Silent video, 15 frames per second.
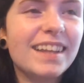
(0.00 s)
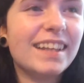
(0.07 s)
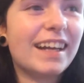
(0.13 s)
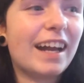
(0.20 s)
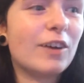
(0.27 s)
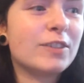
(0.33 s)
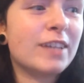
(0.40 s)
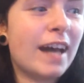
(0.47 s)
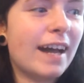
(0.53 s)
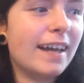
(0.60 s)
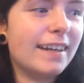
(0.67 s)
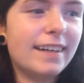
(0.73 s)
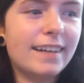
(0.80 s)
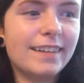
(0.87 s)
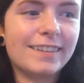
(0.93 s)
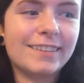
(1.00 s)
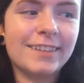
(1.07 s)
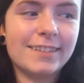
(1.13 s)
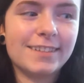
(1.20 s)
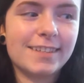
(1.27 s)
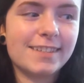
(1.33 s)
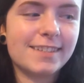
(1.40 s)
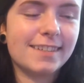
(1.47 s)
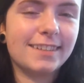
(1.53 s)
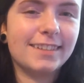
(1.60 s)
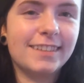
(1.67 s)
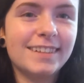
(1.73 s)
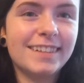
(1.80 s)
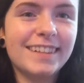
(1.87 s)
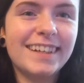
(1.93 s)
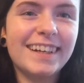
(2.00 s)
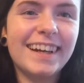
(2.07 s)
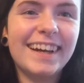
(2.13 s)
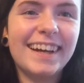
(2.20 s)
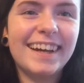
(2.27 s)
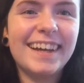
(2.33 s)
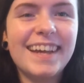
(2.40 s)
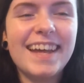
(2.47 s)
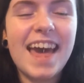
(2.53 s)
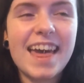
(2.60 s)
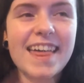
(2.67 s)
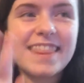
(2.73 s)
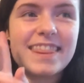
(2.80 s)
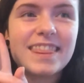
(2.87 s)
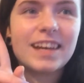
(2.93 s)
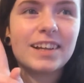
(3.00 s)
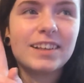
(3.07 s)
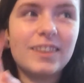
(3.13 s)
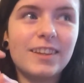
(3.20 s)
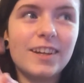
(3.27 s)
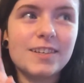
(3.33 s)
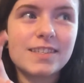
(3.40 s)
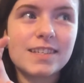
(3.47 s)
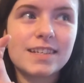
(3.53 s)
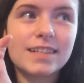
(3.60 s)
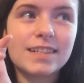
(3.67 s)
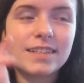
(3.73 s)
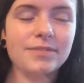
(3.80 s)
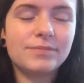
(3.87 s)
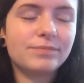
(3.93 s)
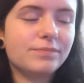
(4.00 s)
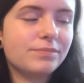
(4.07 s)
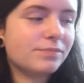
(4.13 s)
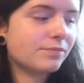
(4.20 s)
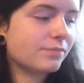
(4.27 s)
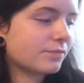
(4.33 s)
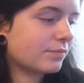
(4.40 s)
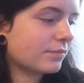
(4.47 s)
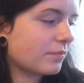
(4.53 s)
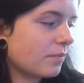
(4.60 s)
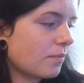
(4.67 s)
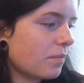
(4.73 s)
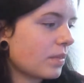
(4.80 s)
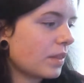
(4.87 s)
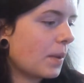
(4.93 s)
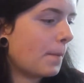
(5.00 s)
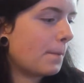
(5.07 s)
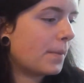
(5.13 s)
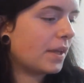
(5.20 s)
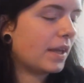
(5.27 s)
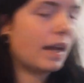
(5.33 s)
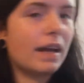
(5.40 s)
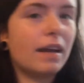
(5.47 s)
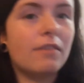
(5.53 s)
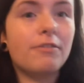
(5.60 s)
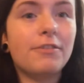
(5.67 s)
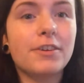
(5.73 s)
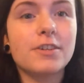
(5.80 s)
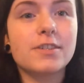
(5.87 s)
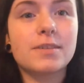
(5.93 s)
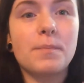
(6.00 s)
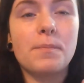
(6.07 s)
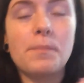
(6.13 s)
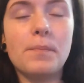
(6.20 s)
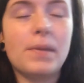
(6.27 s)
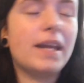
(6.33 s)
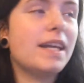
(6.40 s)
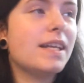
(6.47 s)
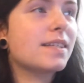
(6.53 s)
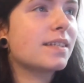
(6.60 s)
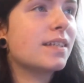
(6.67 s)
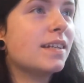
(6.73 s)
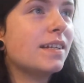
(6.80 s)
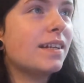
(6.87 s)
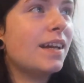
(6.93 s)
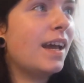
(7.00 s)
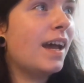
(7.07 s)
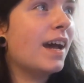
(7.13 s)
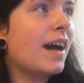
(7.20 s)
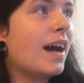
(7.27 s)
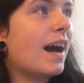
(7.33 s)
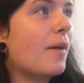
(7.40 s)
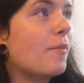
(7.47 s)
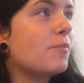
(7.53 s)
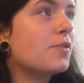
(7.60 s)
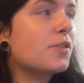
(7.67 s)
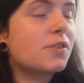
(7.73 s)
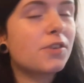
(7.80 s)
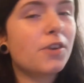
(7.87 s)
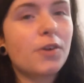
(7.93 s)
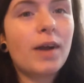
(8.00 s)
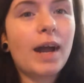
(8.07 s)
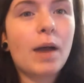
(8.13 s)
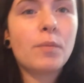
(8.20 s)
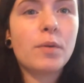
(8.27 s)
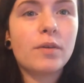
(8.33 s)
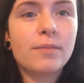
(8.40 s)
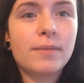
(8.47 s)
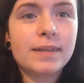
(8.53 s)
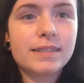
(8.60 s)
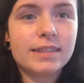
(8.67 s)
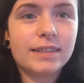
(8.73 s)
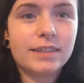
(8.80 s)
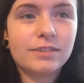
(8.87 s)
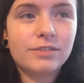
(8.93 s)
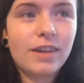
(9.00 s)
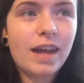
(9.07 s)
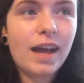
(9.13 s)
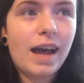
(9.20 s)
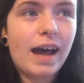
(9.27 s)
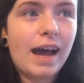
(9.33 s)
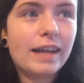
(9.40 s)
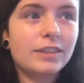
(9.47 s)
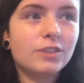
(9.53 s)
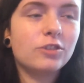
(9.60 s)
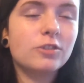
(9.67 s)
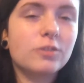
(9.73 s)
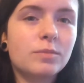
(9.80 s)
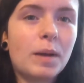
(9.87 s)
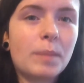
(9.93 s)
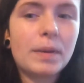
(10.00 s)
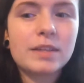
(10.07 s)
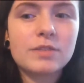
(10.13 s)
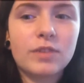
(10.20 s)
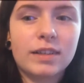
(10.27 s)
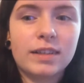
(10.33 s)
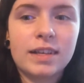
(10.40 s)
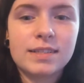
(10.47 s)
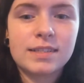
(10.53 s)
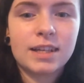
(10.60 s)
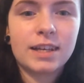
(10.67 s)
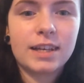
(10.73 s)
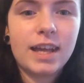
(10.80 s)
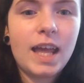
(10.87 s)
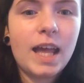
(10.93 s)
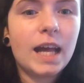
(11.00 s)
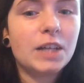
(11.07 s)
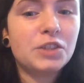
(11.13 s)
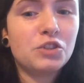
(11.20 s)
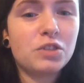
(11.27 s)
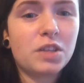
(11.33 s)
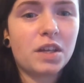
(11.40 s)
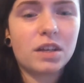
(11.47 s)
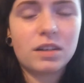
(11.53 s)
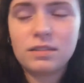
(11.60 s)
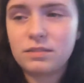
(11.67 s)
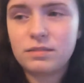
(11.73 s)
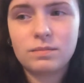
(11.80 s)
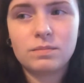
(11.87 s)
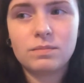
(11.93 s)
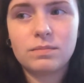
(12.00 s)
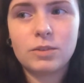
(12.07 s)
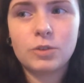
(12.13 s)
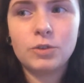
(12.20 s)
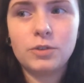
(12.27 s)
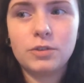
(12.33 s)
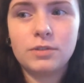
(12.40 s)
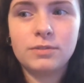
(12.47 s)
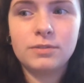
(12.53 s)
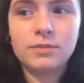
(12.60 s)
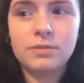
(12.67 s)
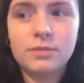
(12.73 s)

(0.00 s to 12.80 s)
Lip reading: Like, I was hiding in the closet still. The closet. But yeah, it feels amazing. I'm so happy with myself. I told my best friend last night, and she was like, cool.